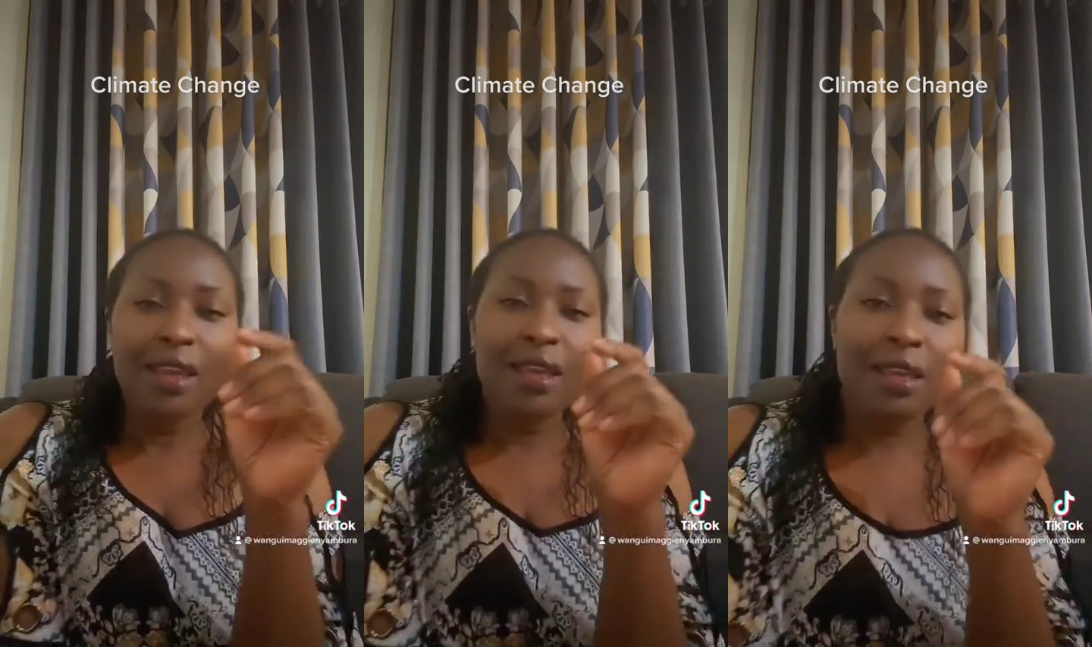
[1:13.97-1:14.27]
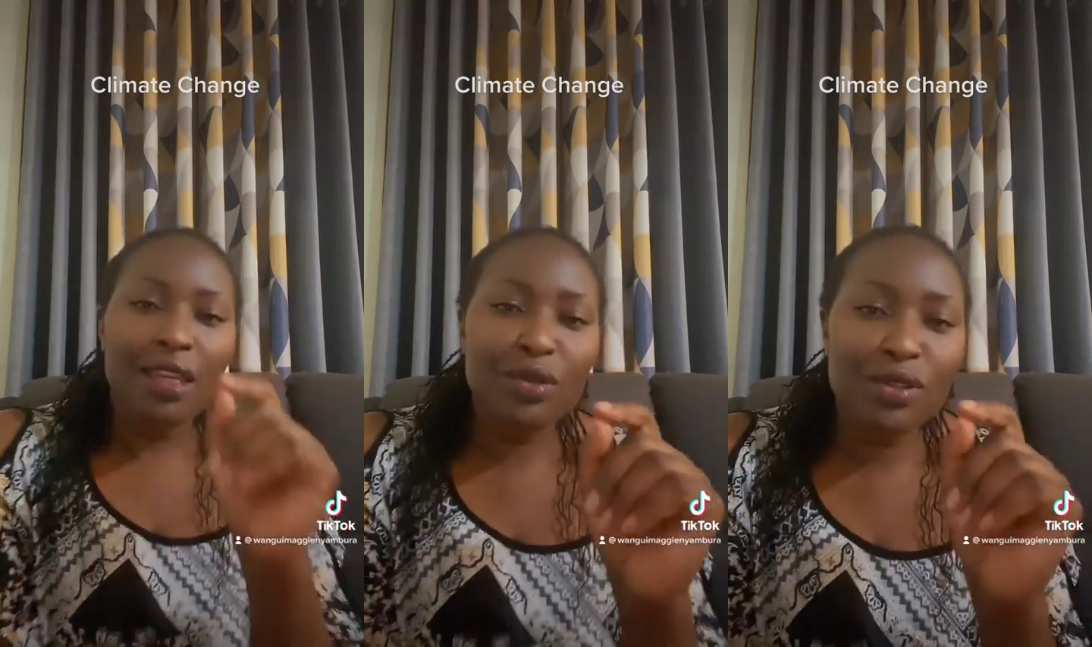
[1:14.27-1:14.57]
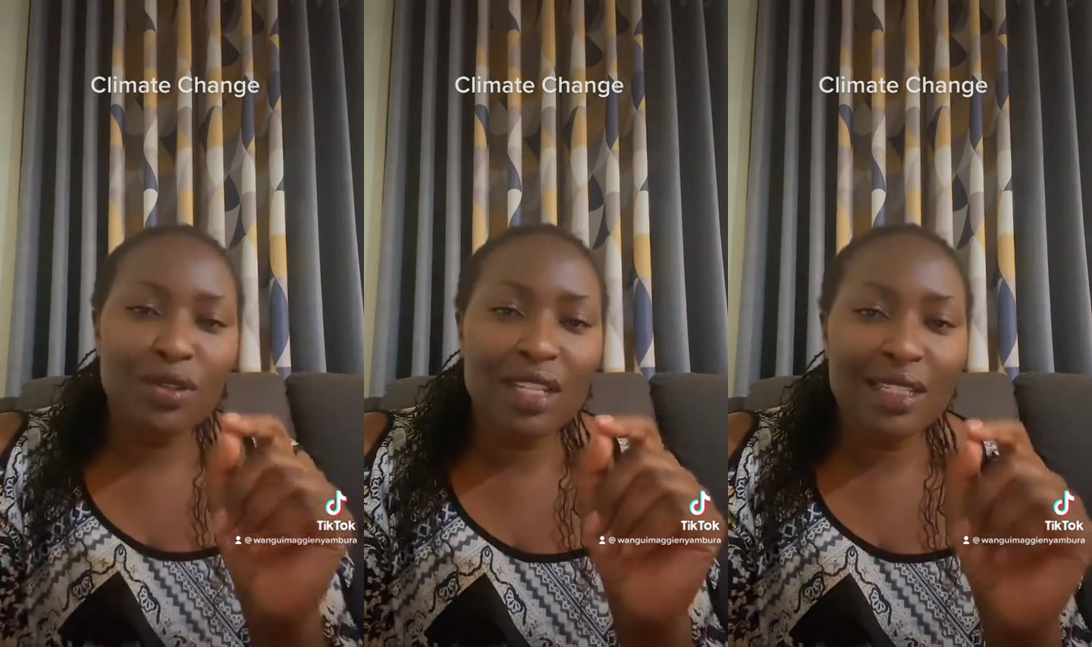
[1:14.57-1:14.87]
It was
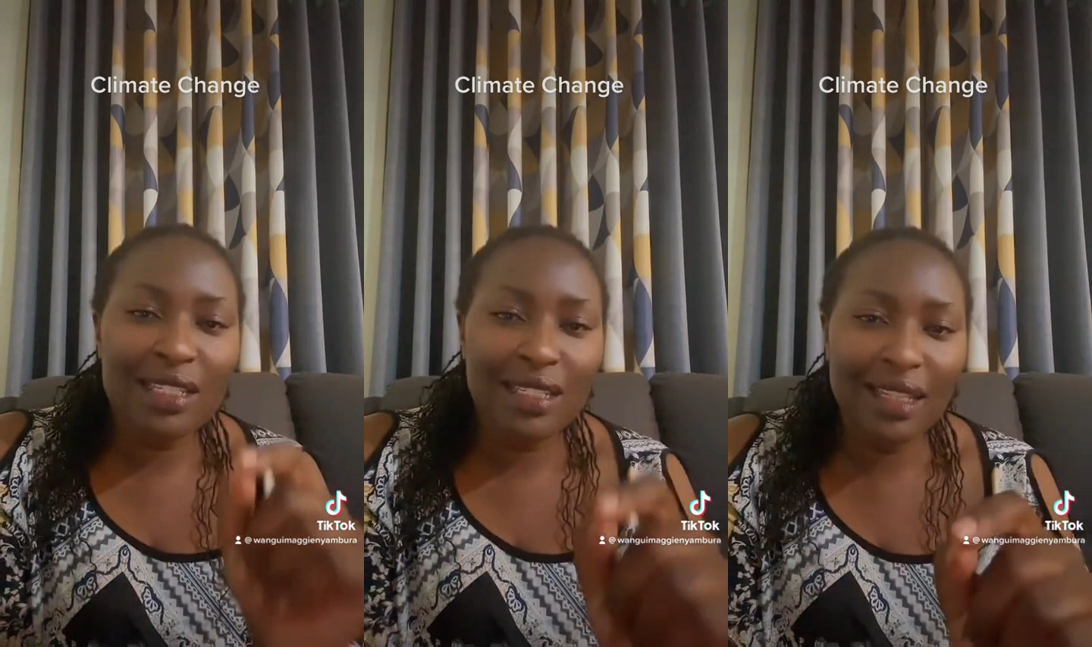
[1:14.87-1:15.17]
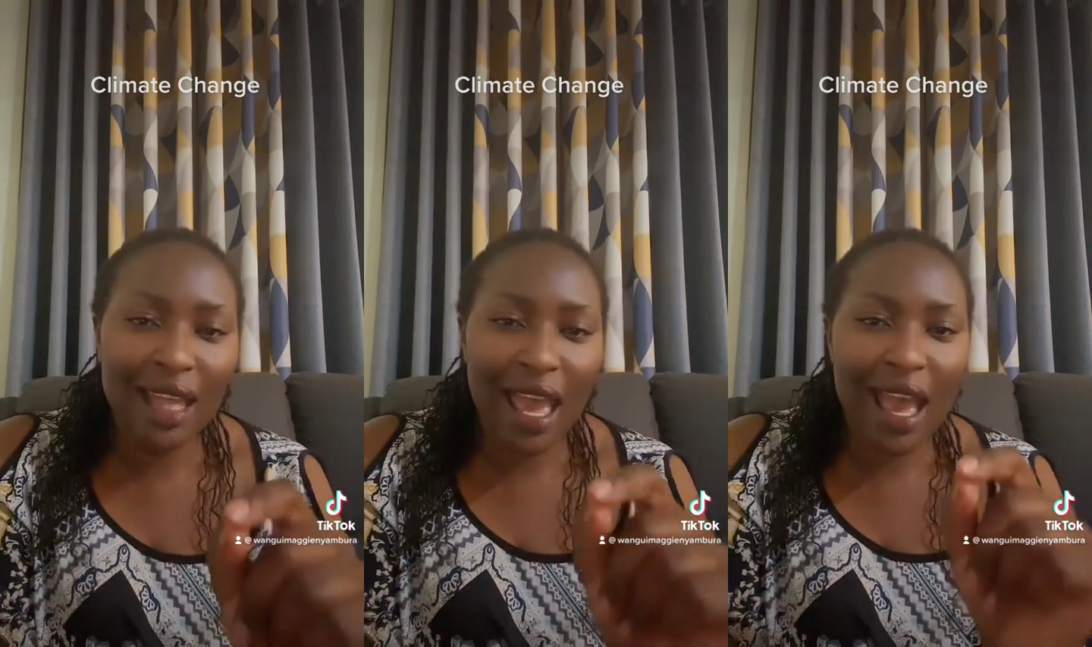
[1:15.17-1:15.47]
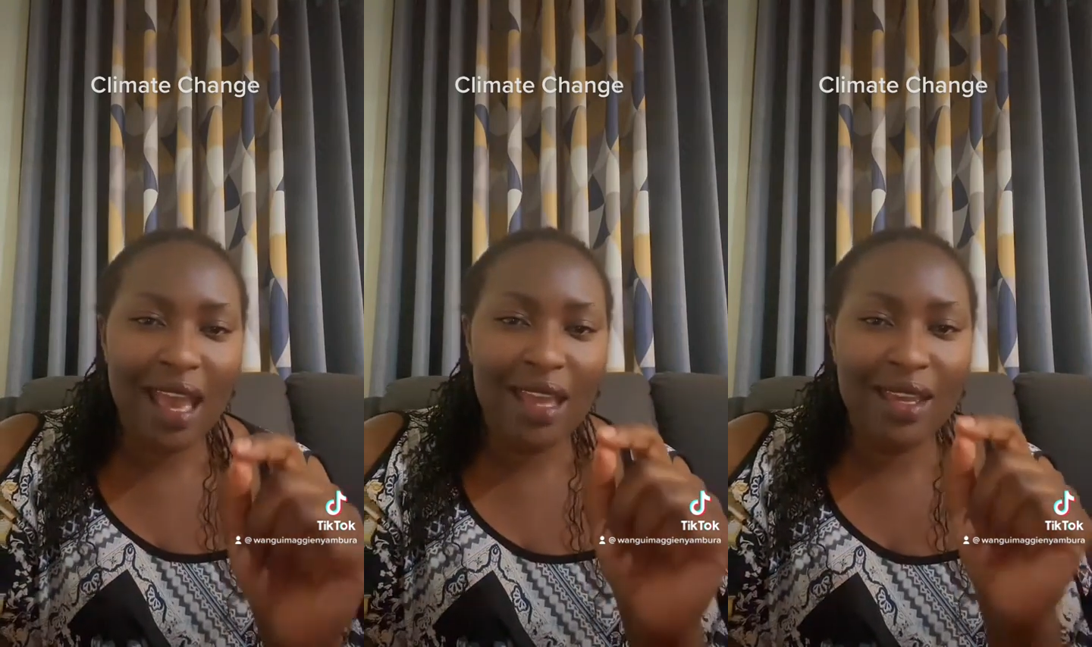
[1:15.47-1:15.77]
not until
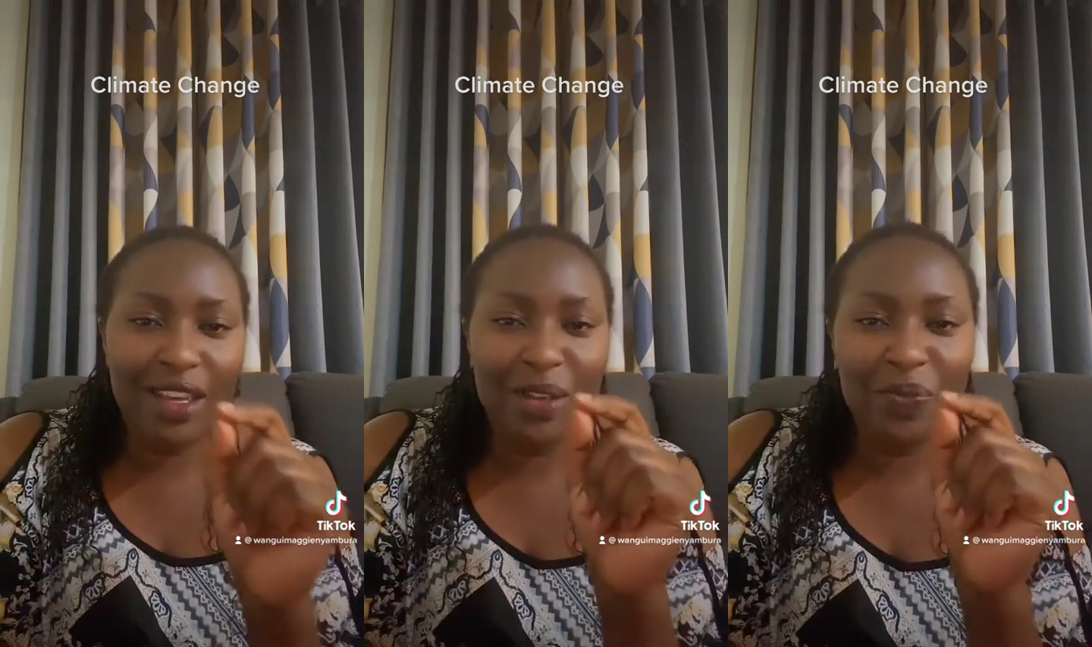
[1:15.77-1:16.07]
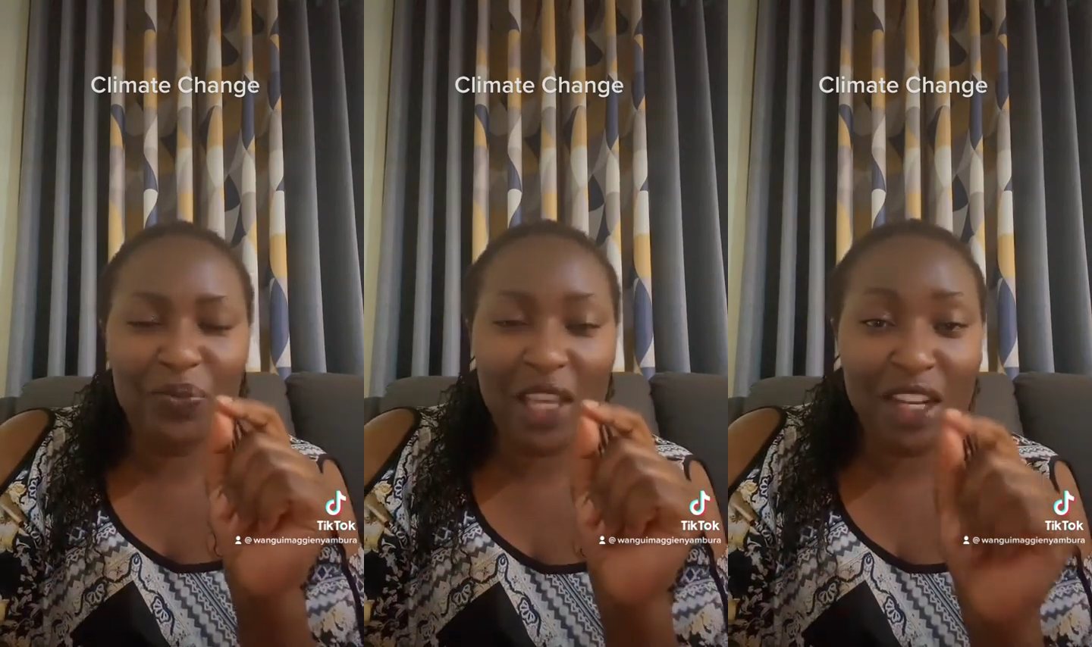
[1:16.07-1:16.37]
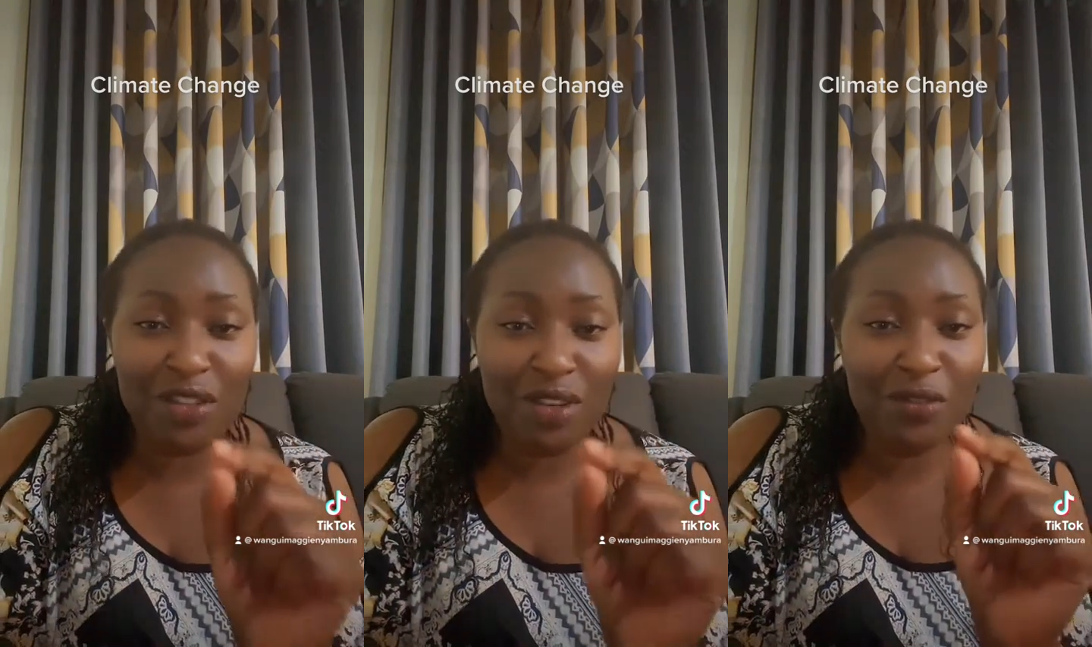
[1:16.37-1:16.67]
I
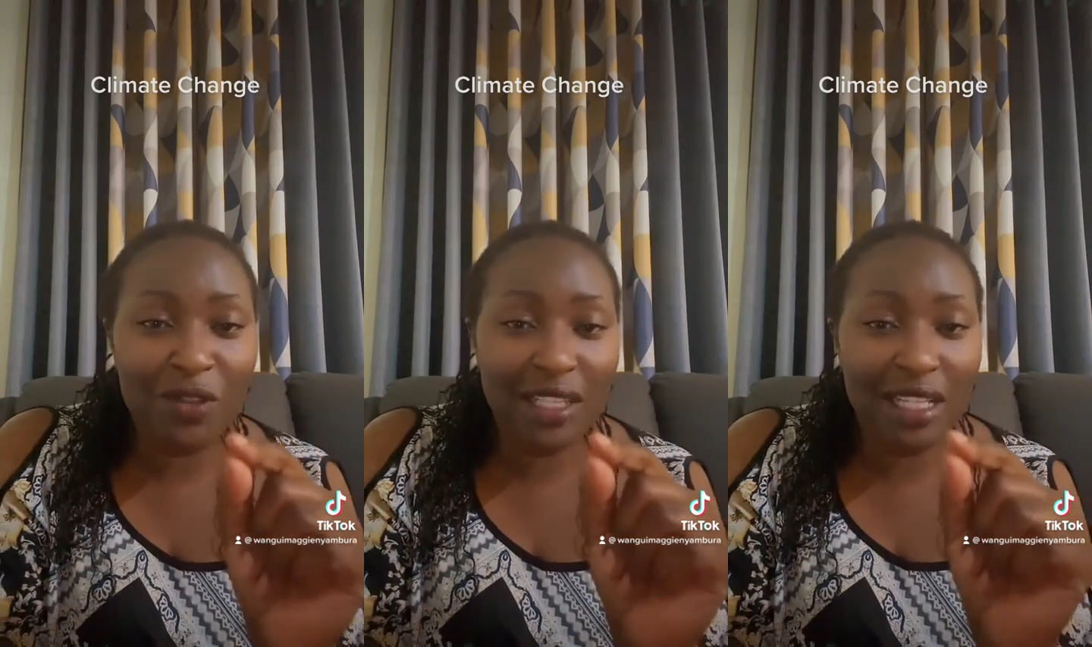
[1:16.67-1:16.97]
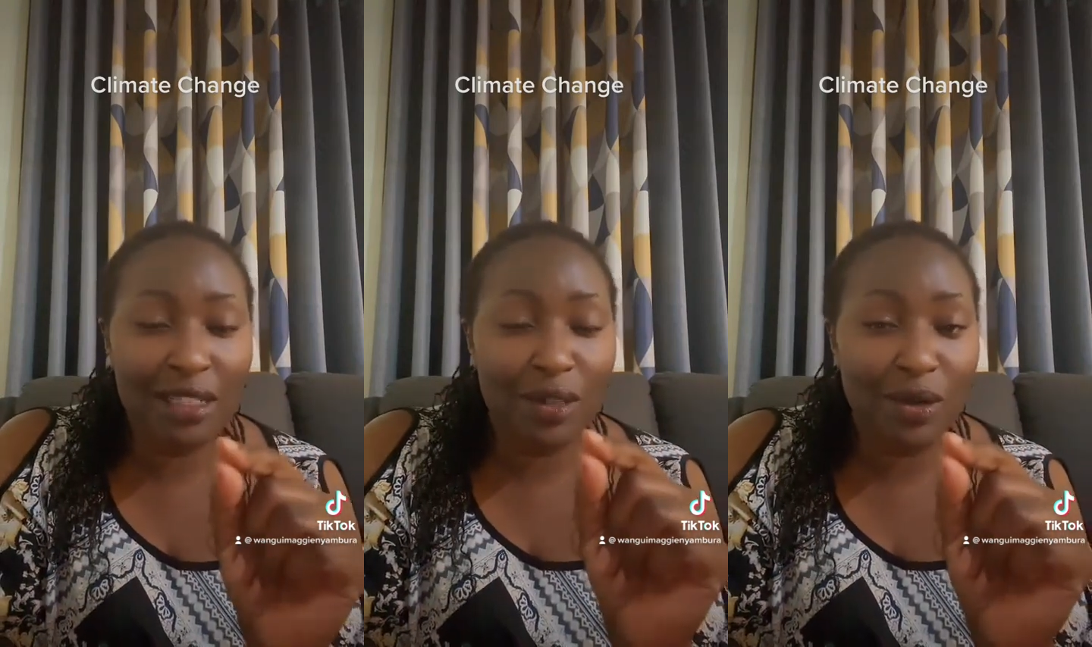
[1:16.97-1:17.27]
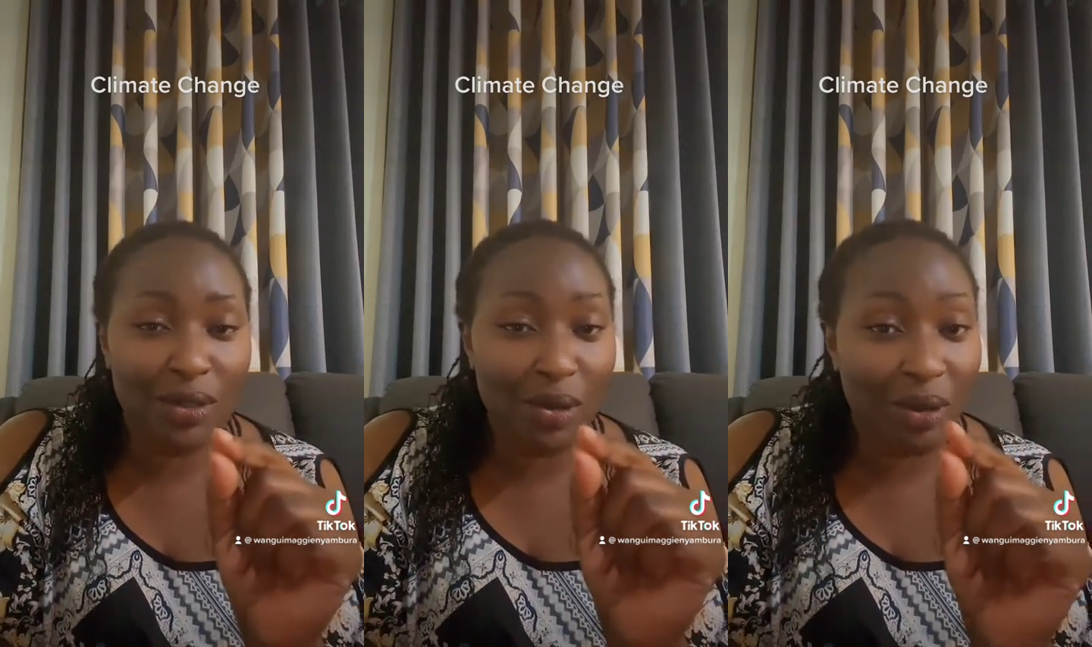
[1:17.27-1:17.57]
enrolled for a certain
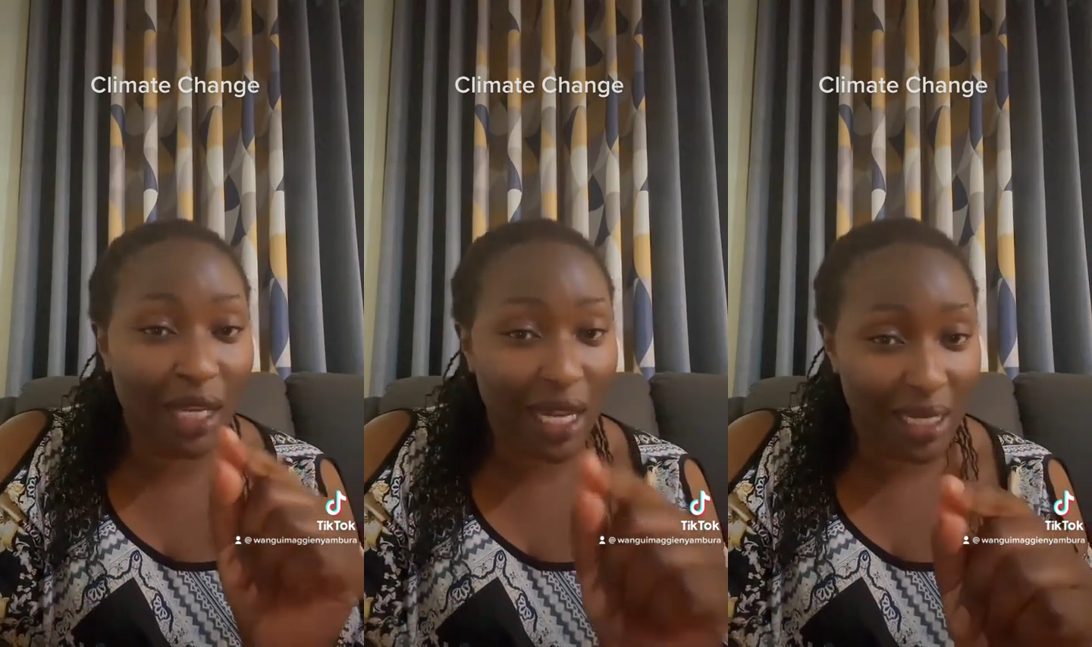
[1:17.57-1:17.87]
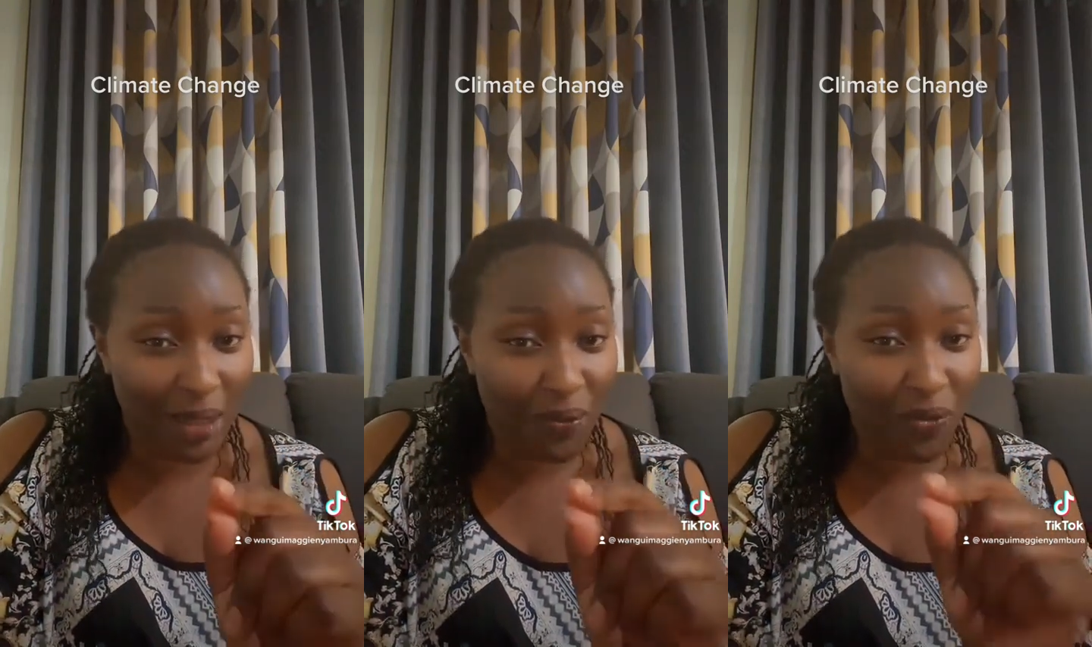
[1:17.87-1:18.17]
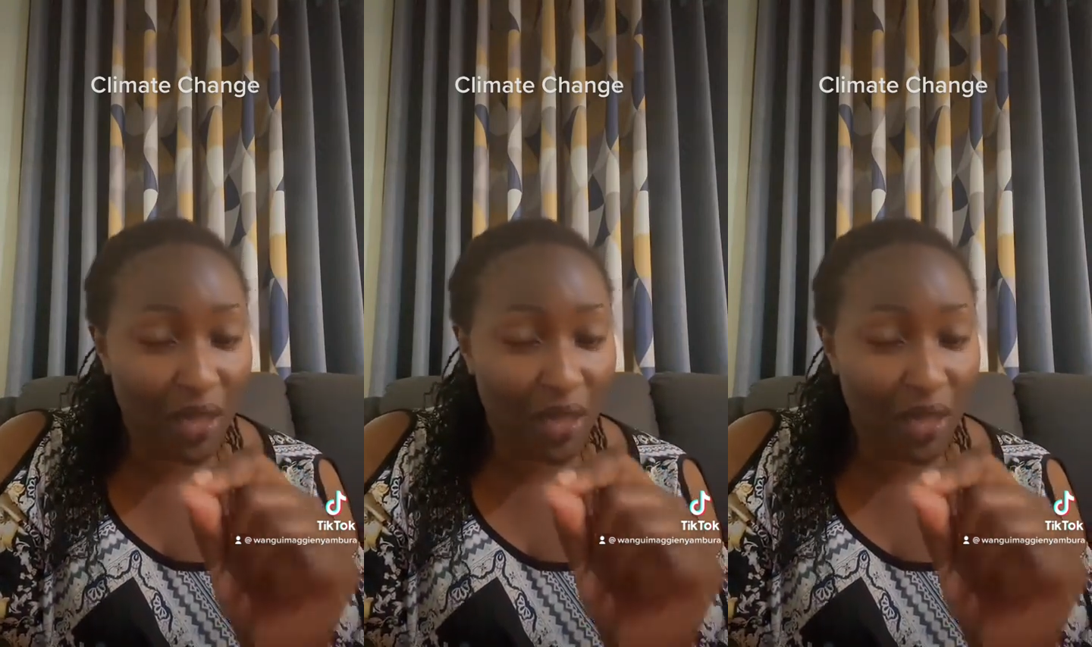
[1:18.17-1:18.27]
course online